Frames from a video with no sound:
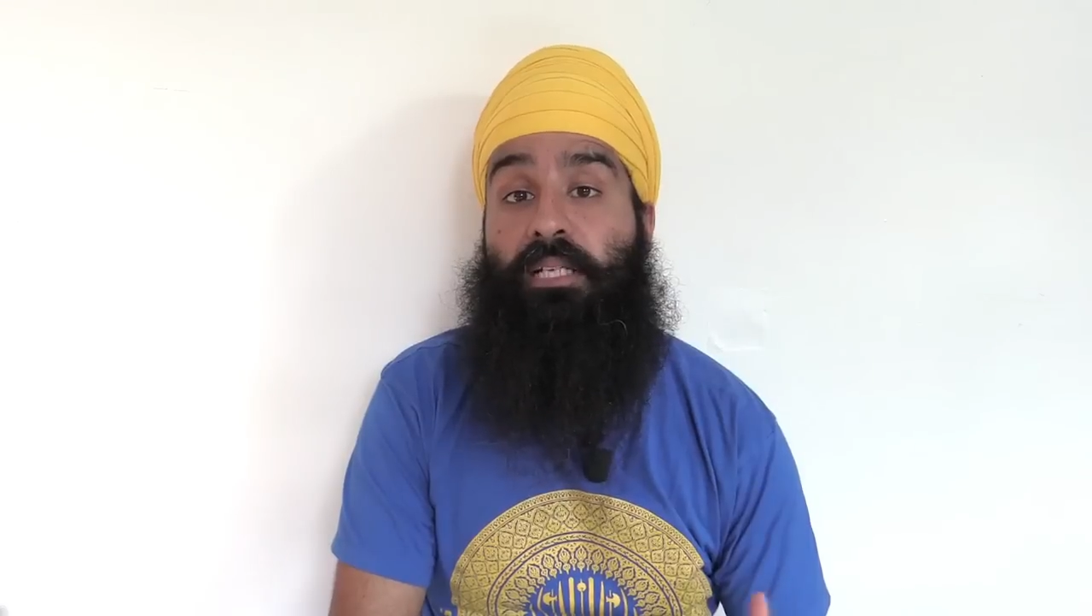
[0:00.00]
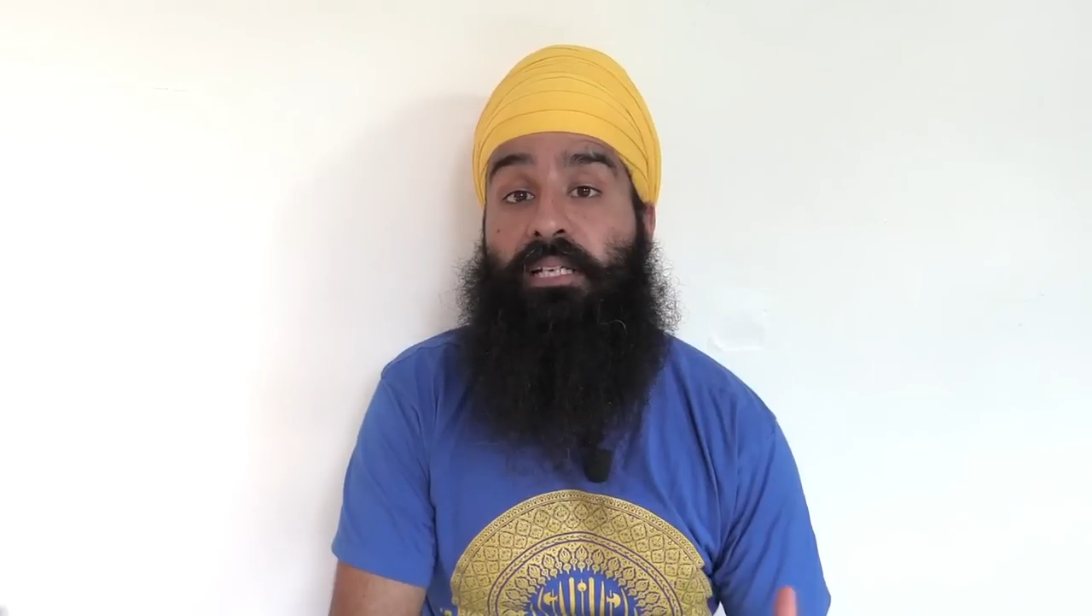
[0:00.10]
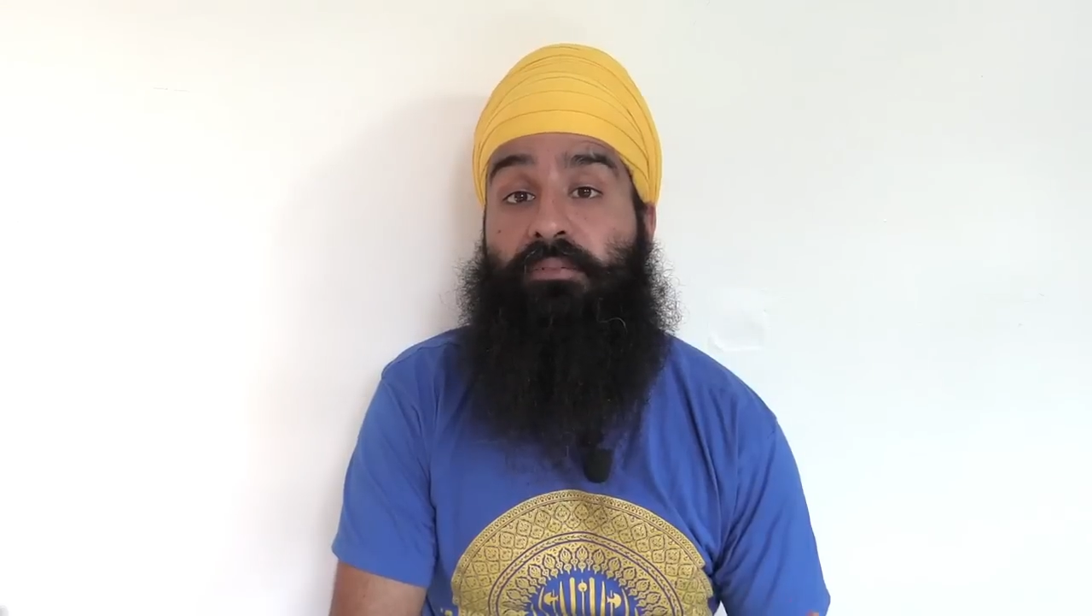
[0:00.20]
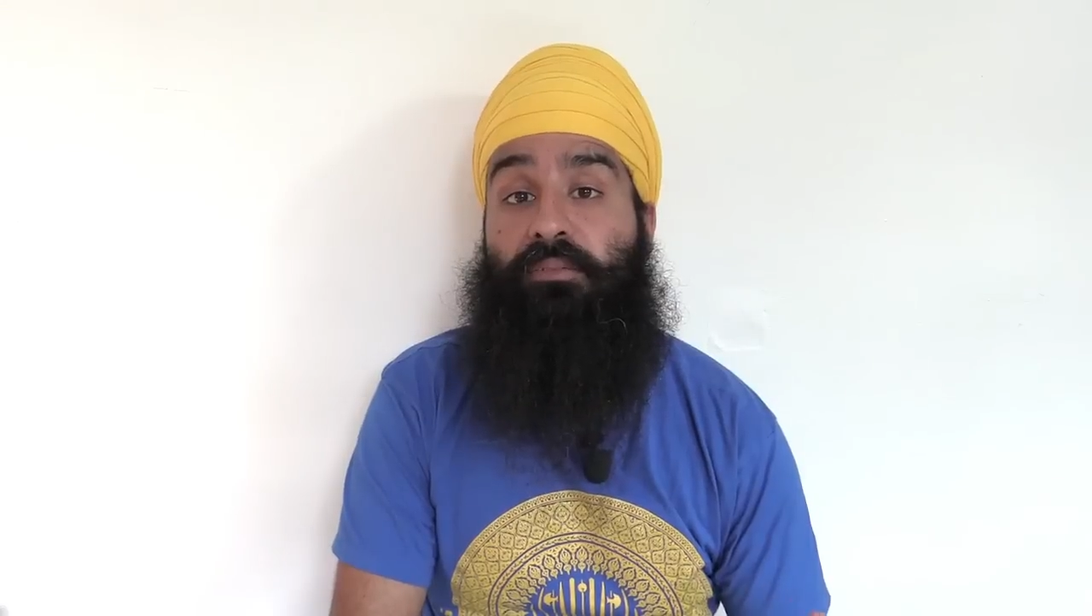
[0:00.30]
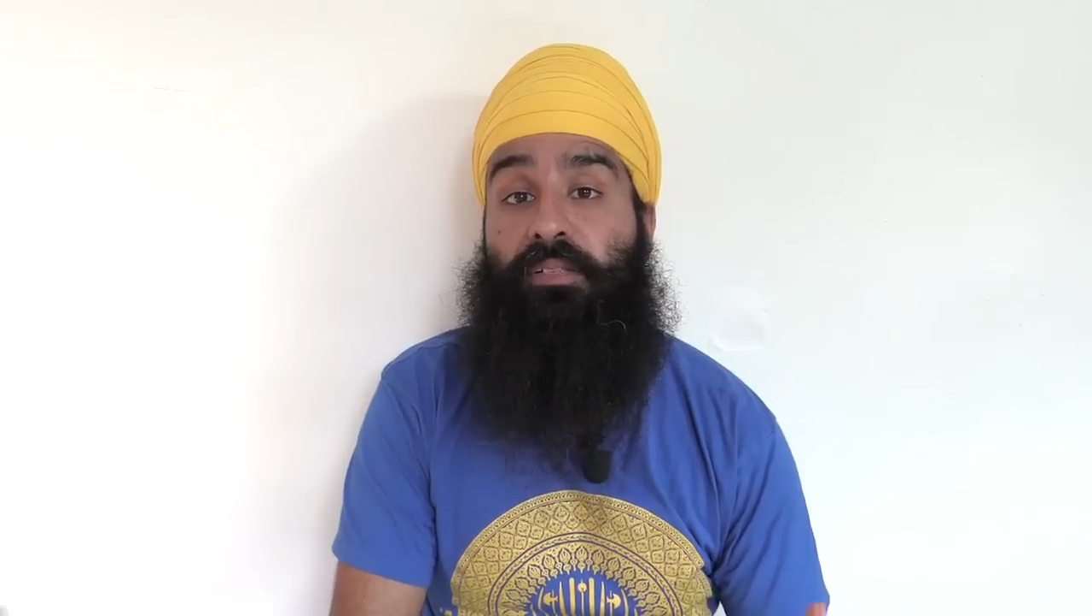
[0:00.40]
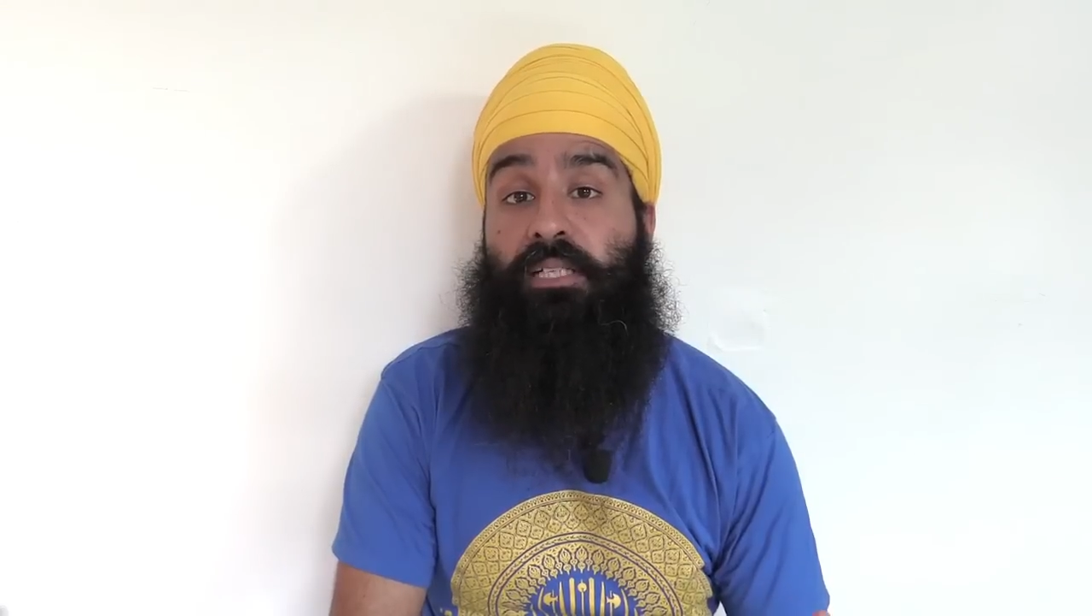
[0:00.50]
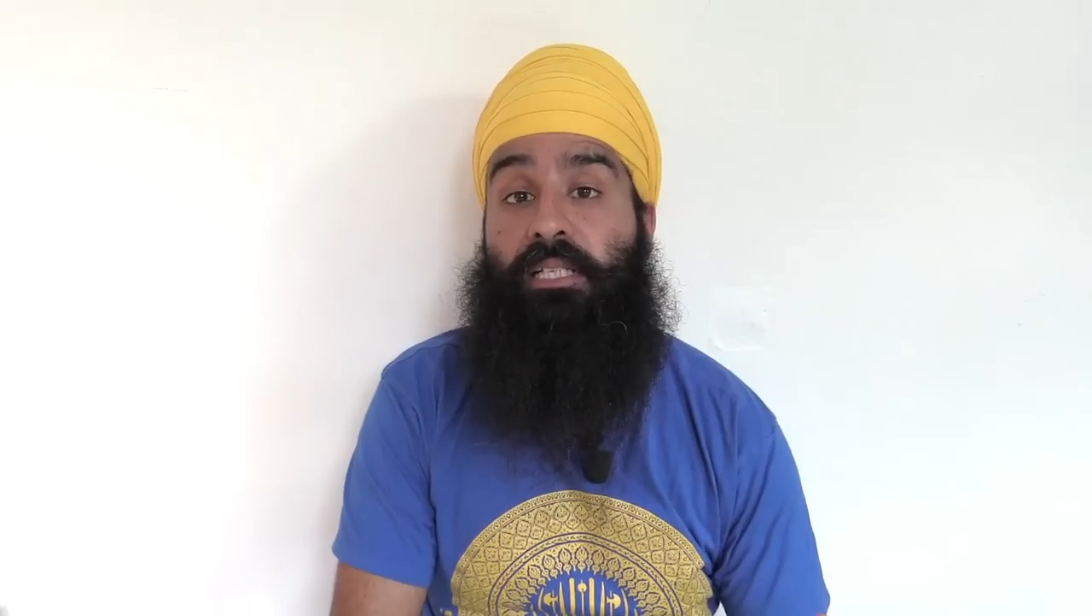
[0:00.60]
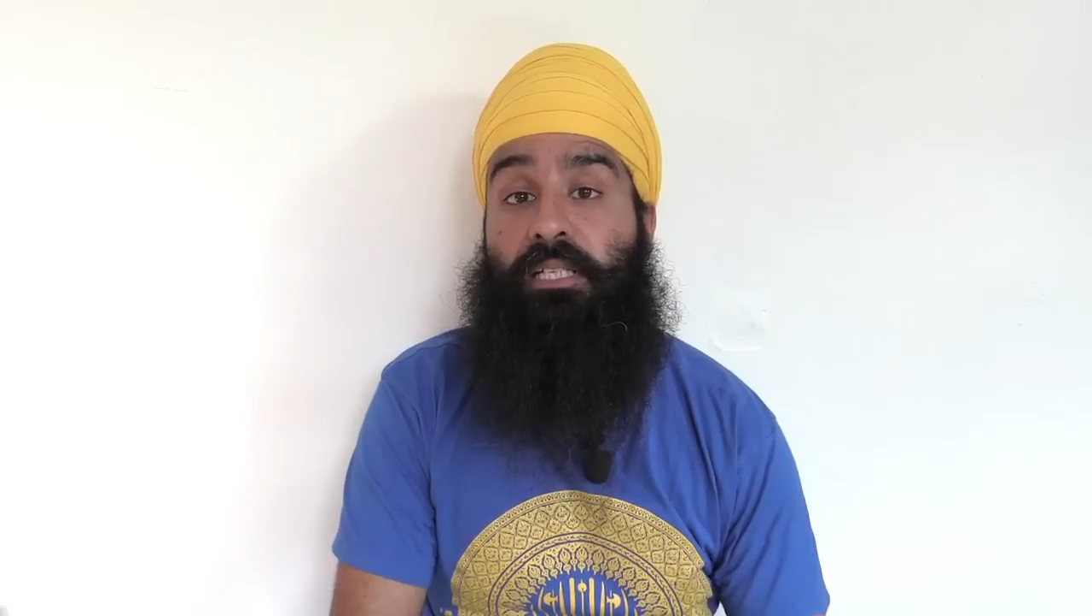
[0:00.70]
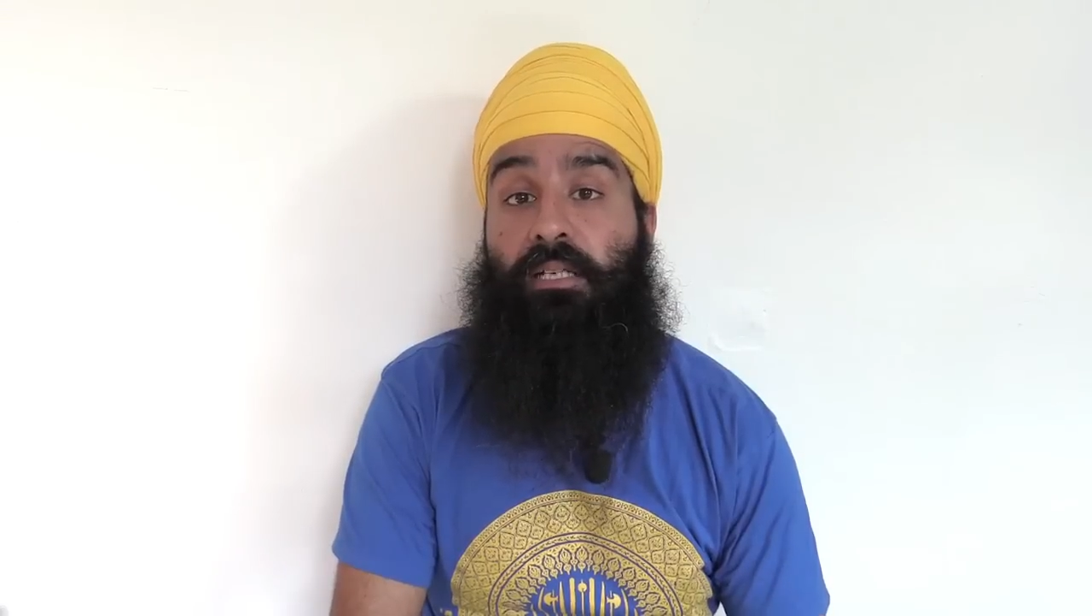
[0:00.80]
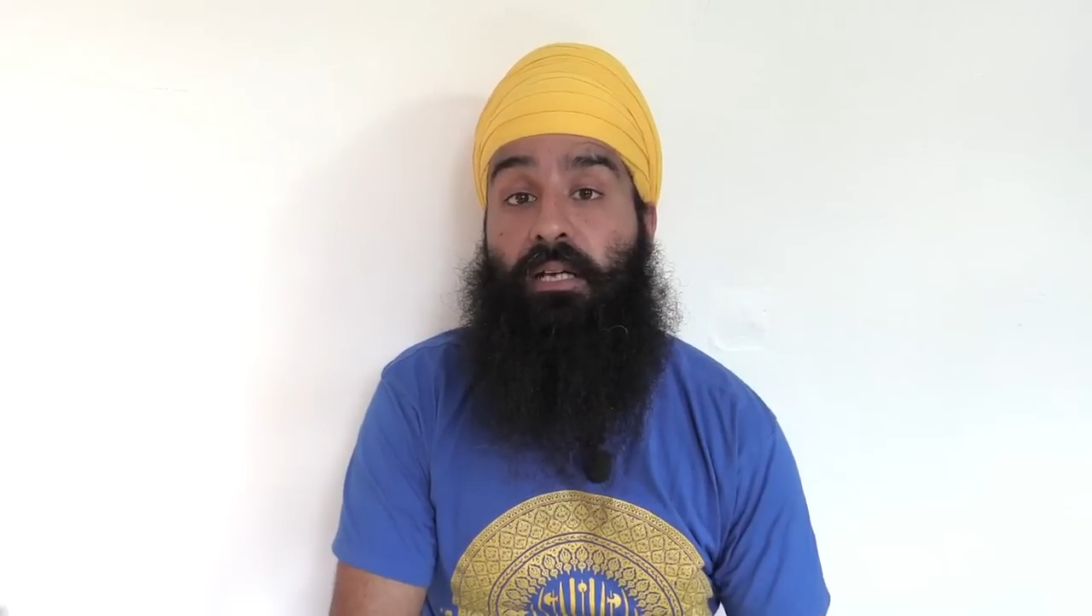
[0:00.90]
to live
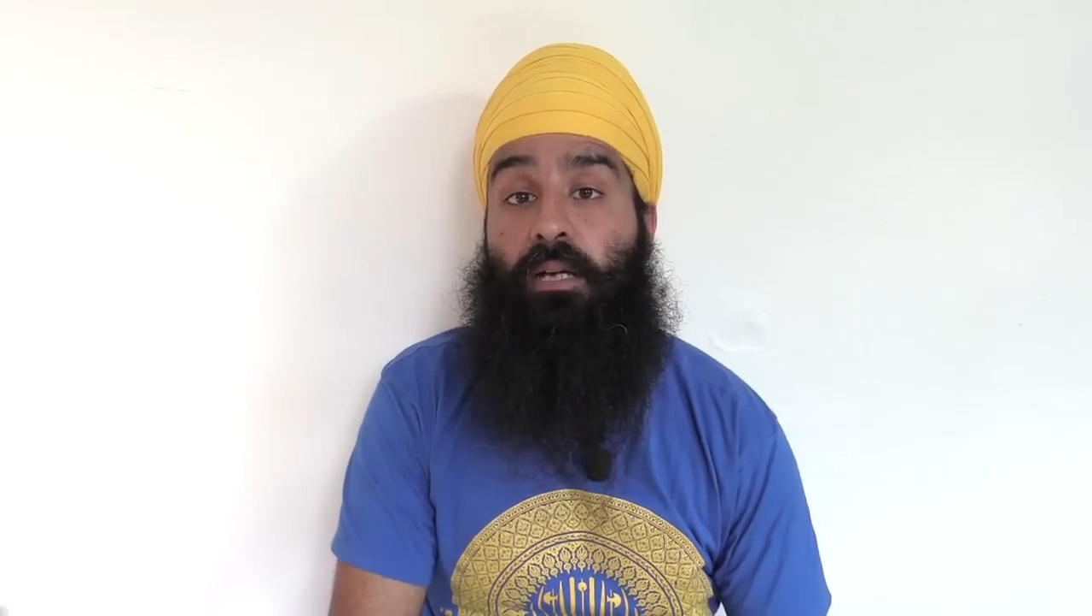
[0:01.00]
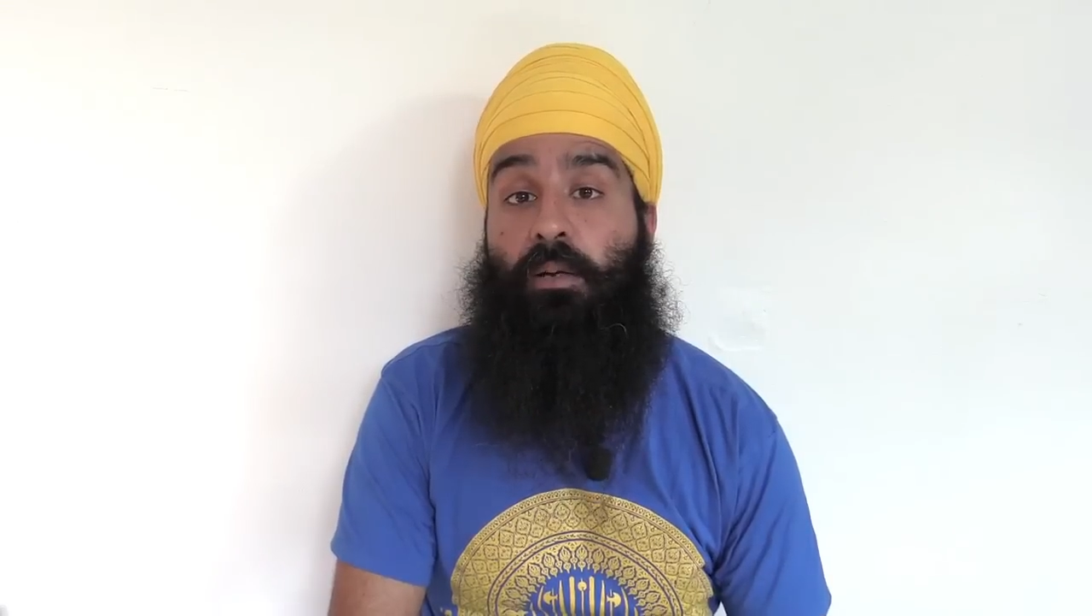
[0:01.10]
freely